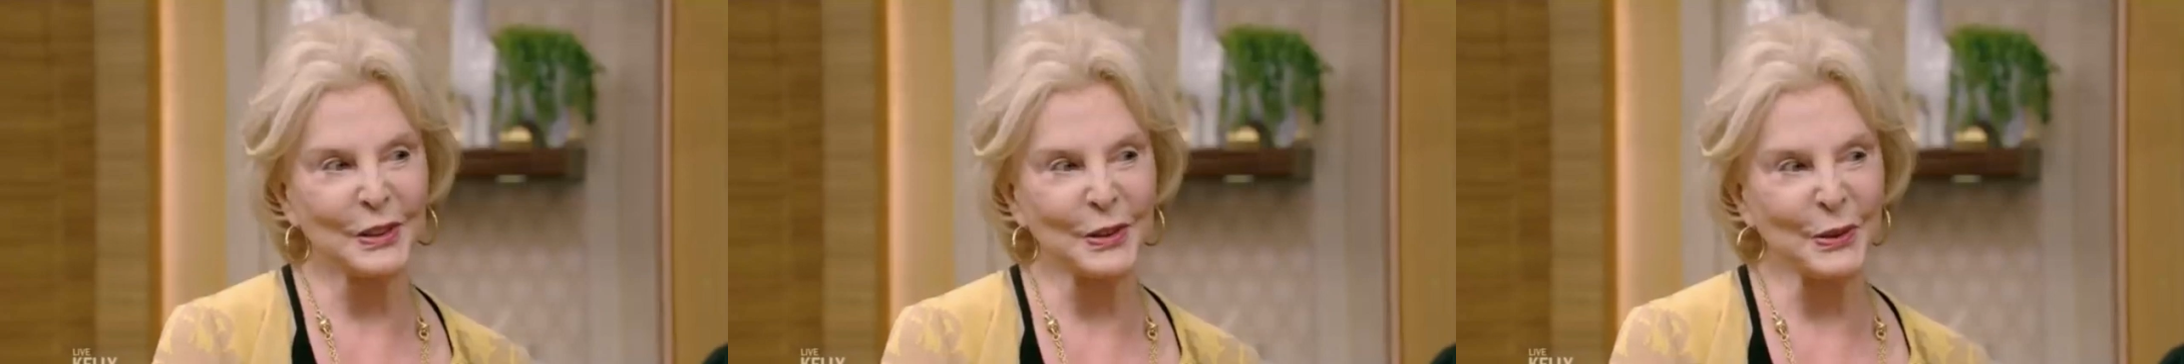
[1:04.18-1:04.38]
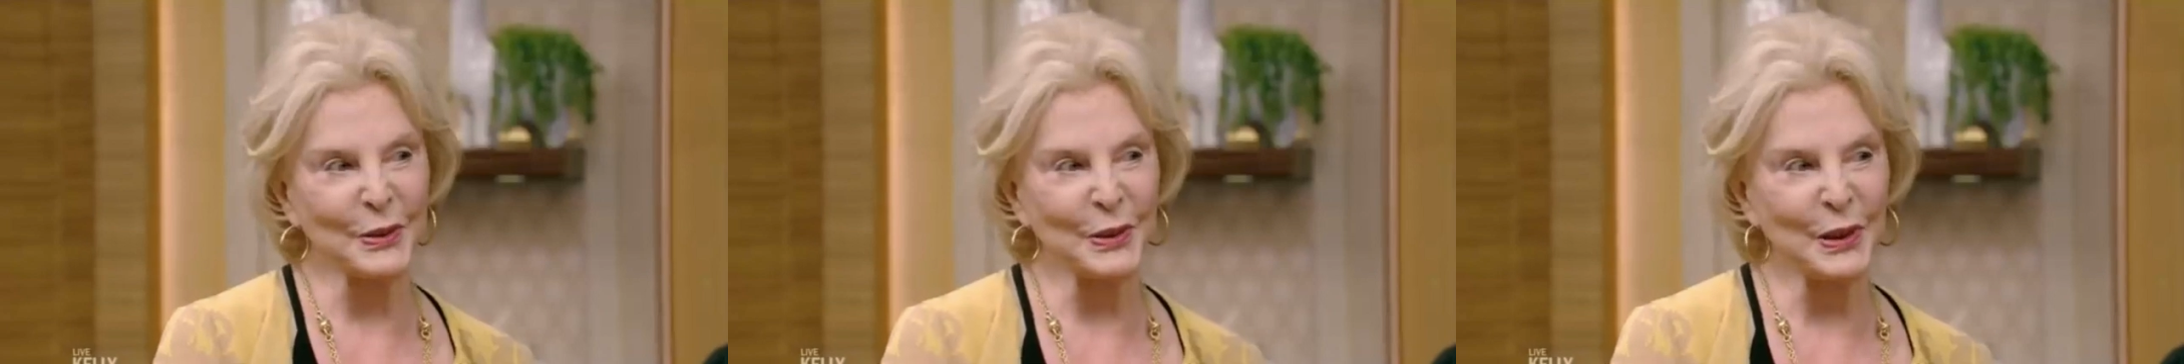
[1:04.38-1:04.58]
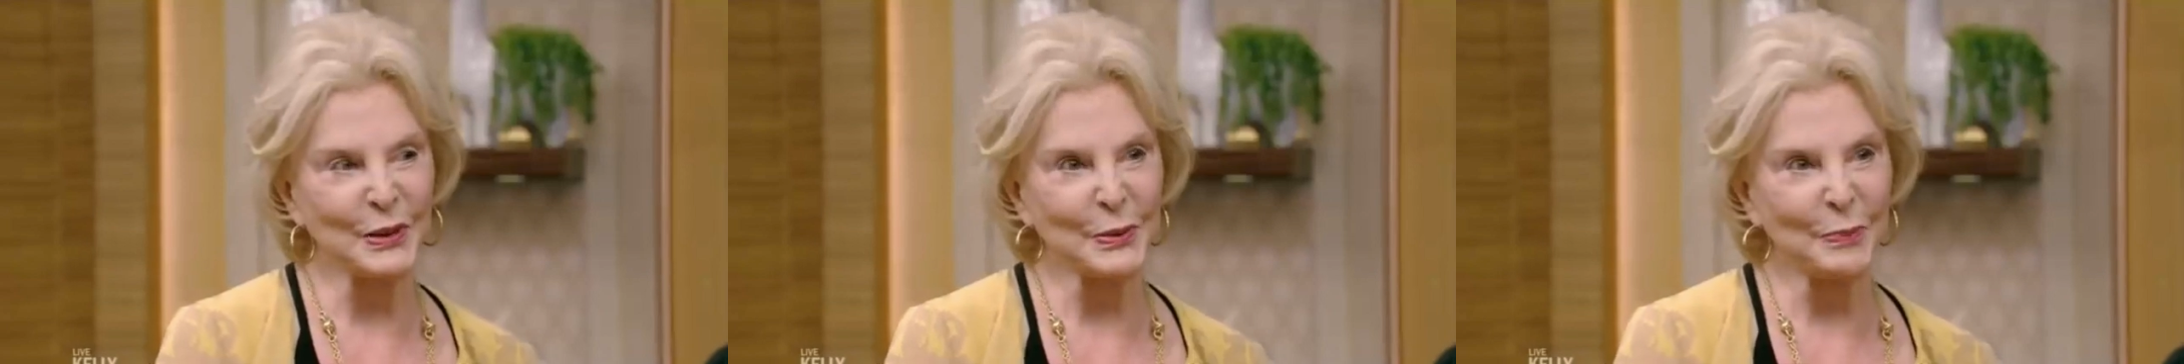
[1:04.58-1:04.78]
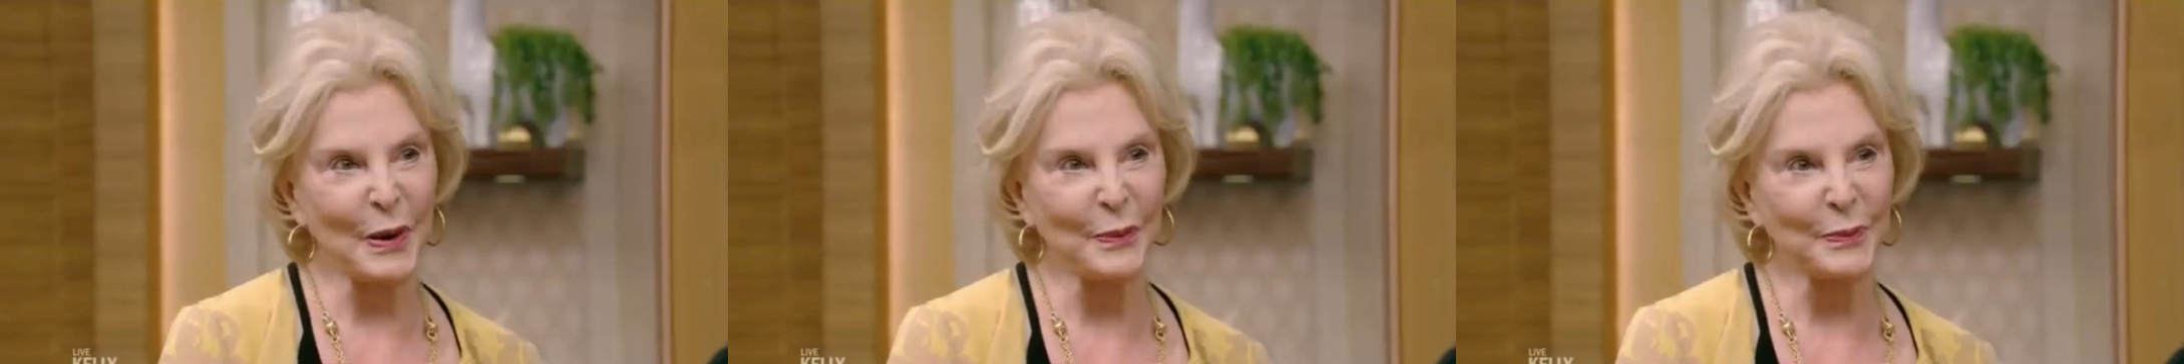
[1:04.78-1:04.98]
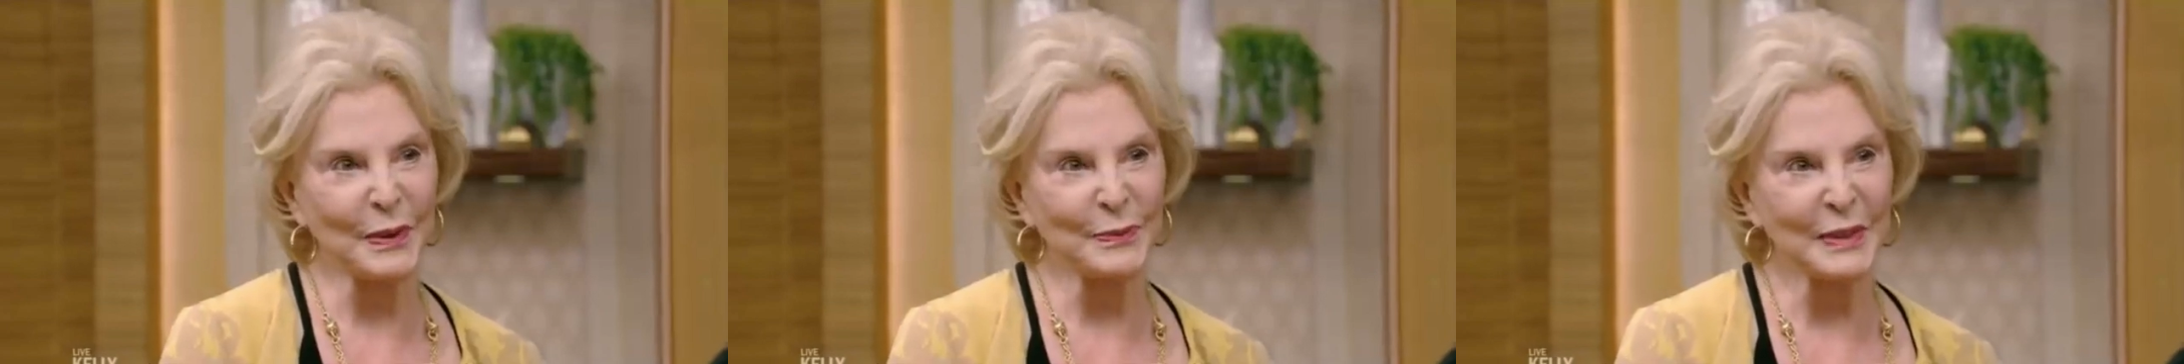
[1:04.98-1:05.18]
to sort those
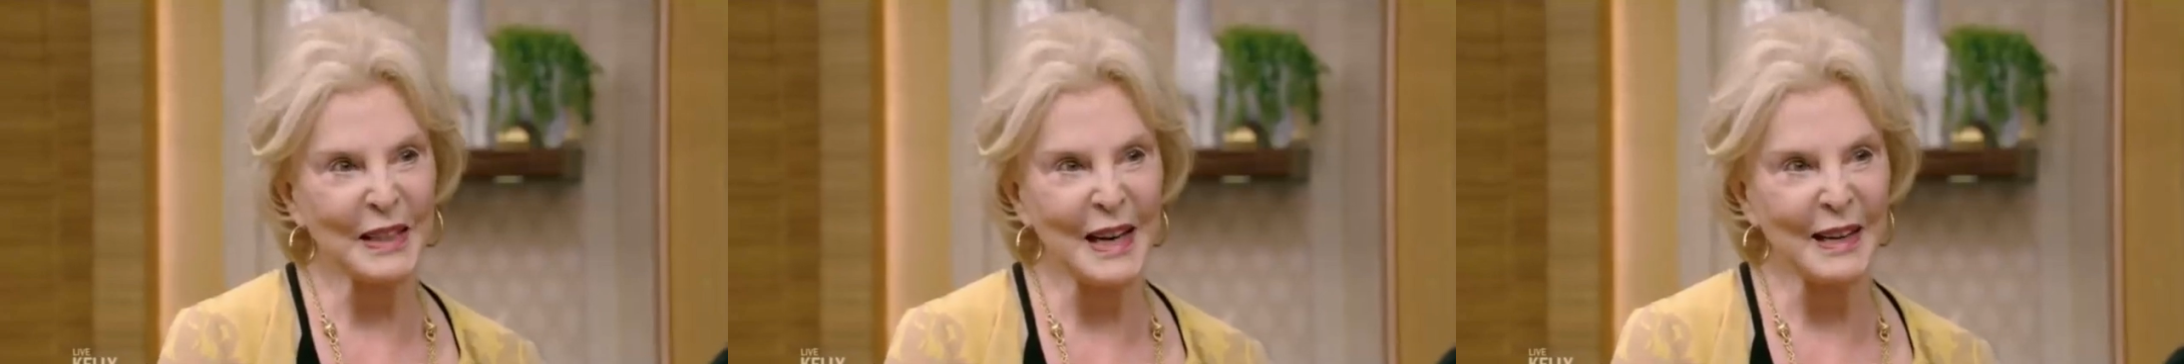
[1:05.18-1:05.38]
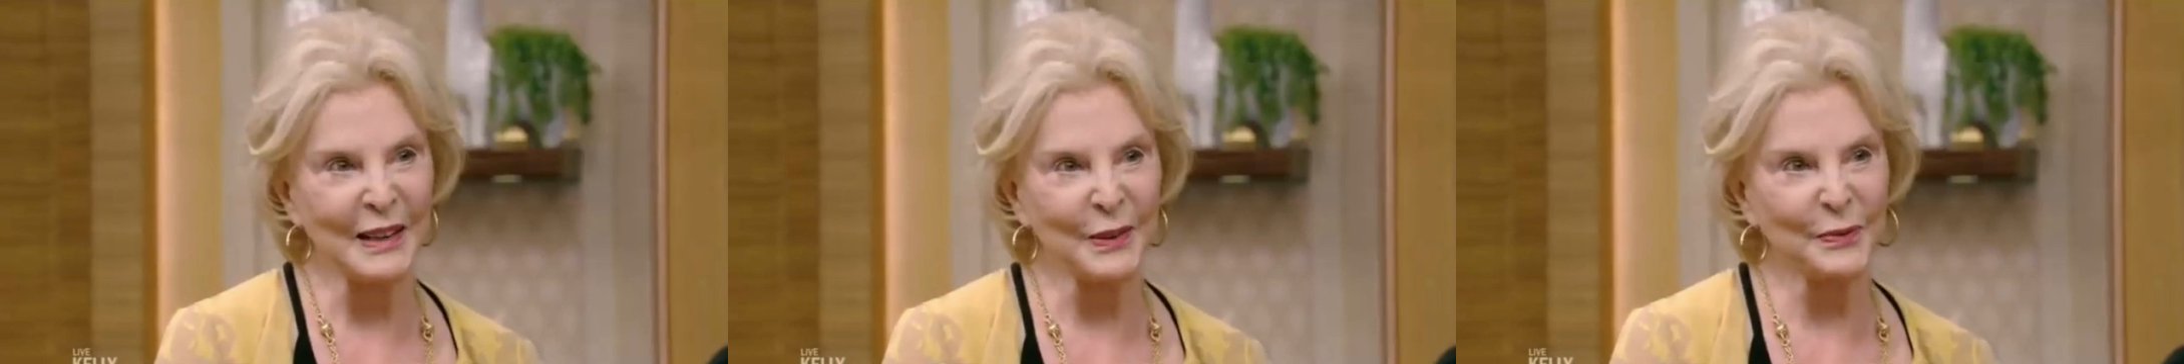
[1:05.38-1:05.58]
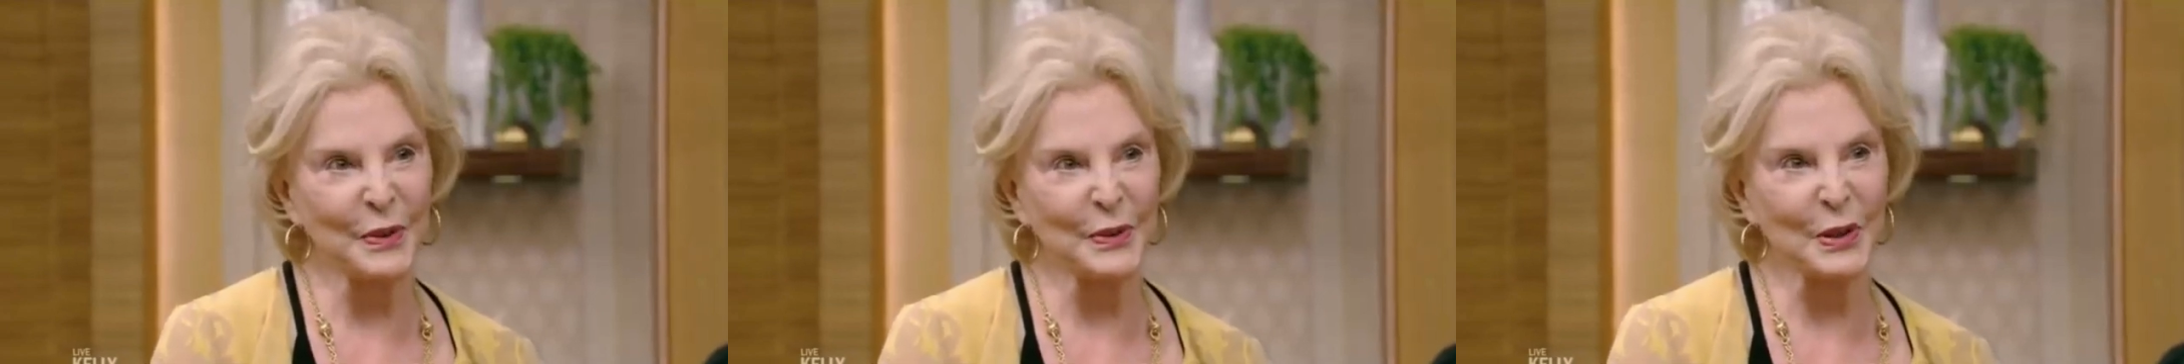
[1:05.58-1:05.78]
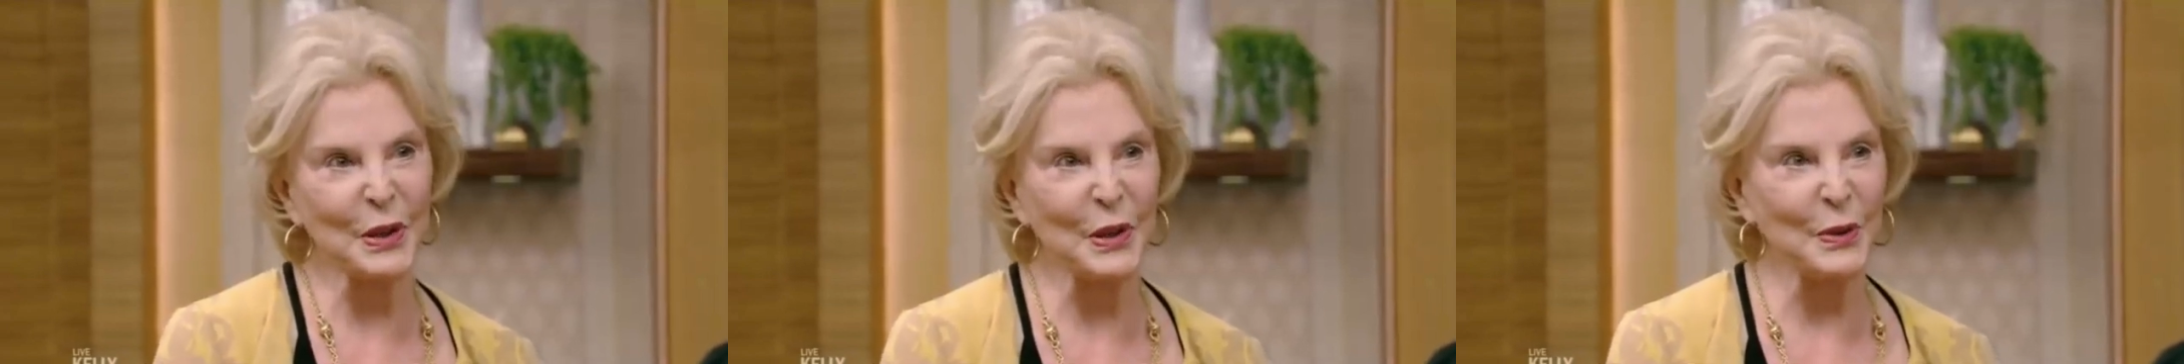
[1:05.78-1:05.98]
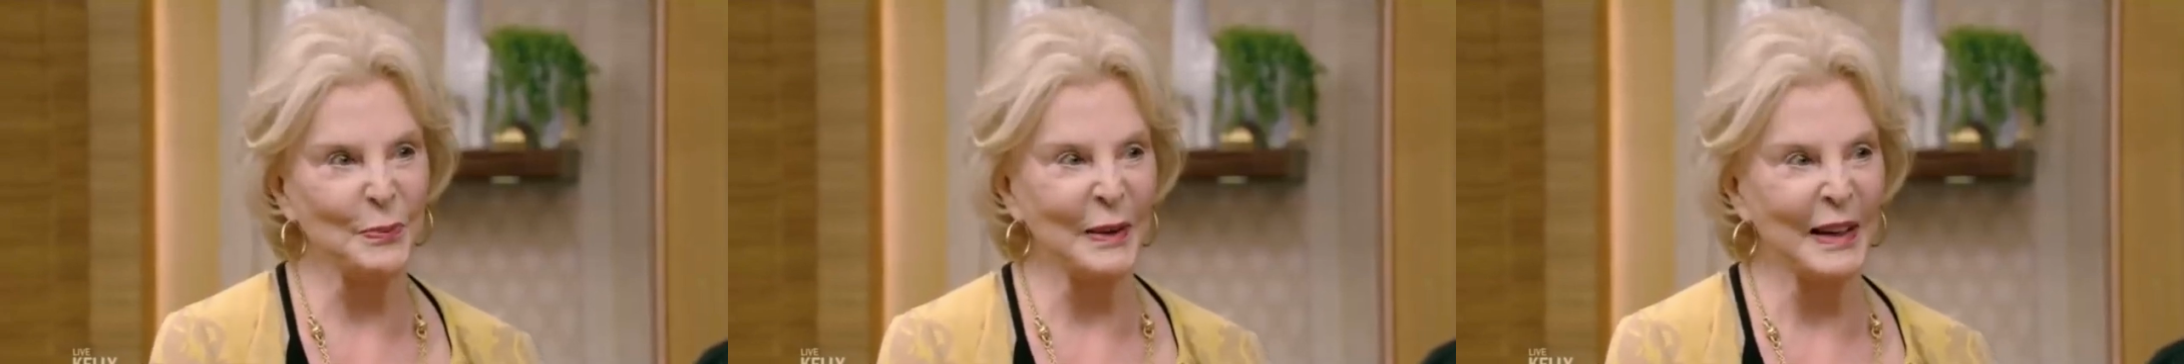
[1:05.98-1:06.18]
problems out for the
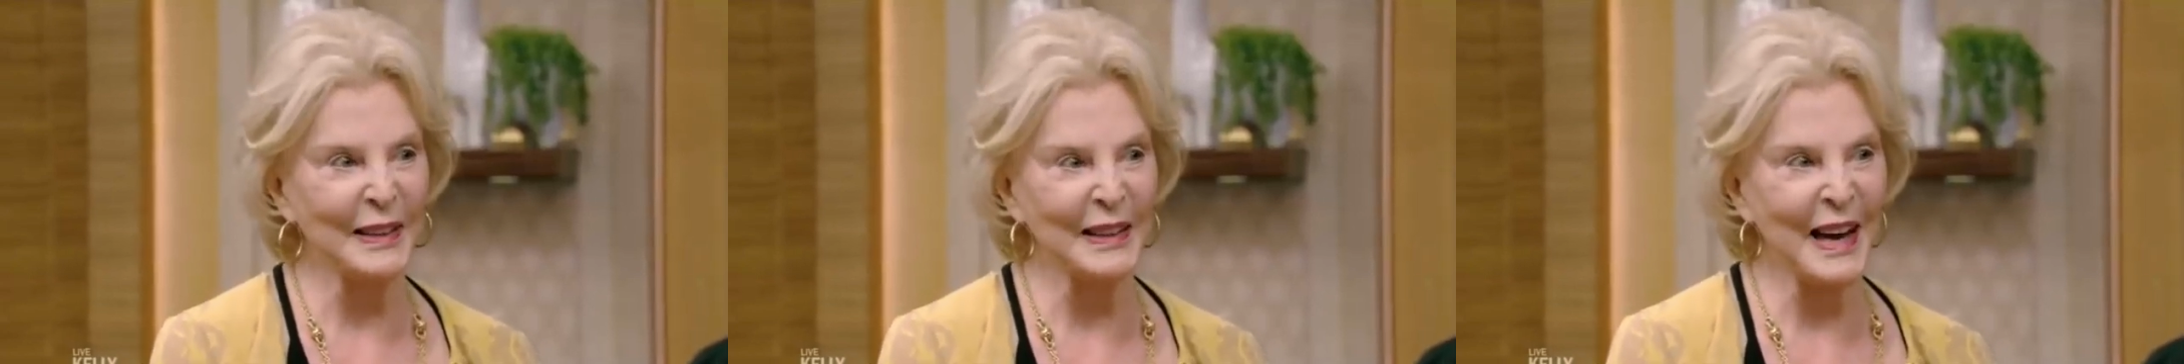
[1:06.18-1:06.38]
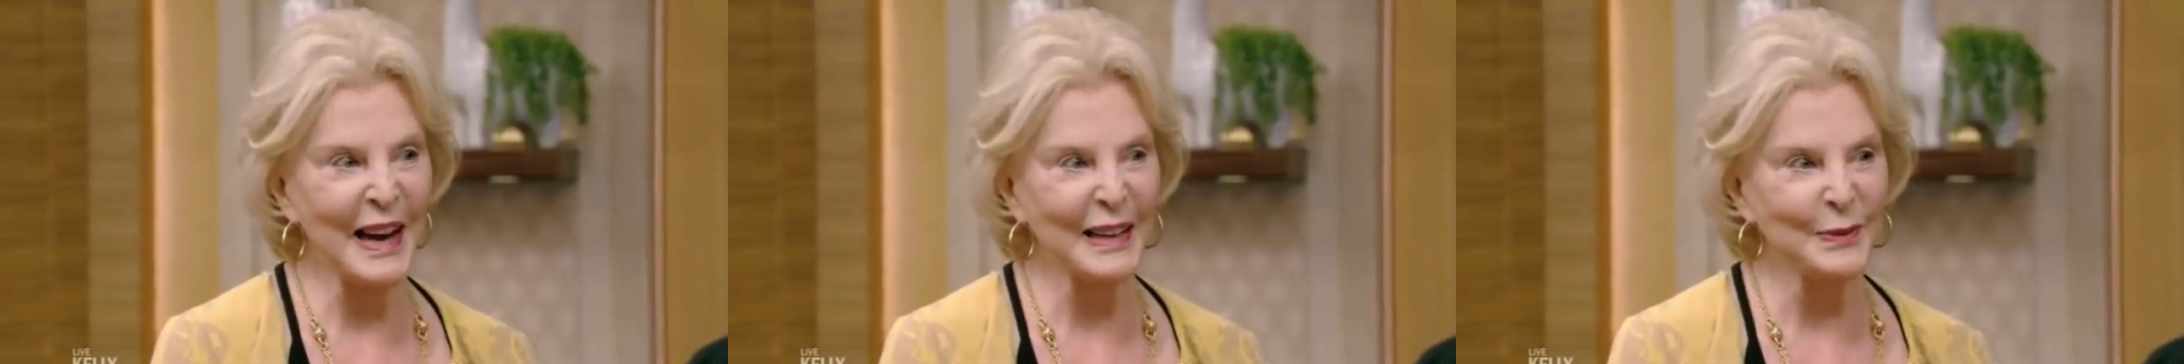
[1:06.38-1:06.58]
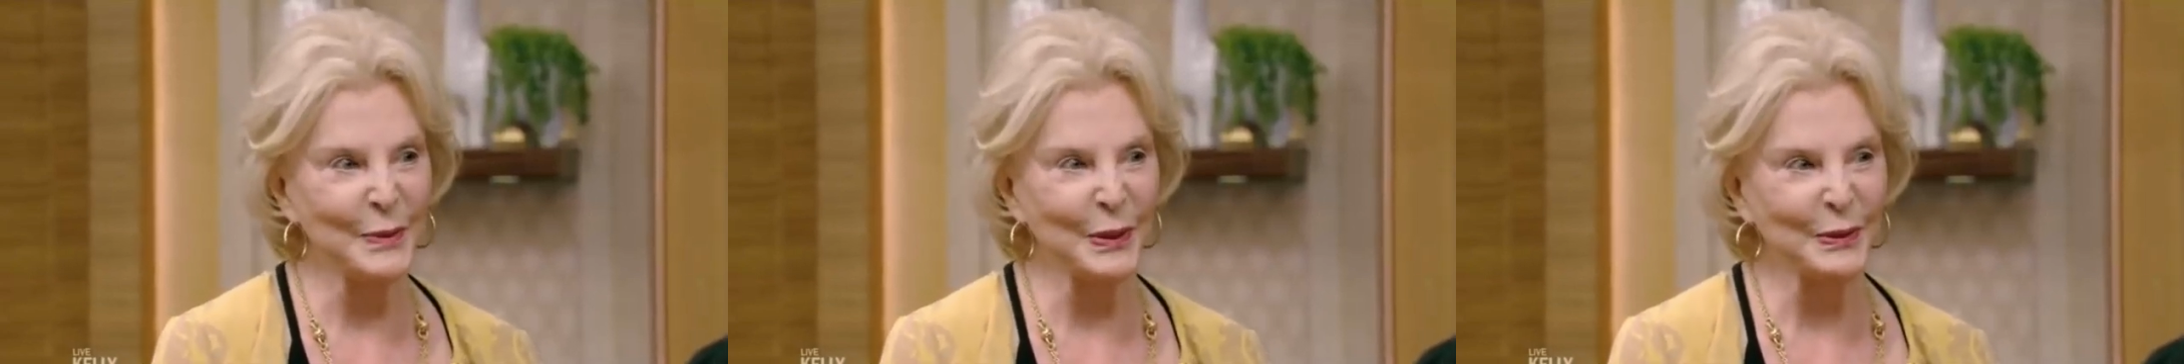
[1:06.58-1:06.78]
human and the animal.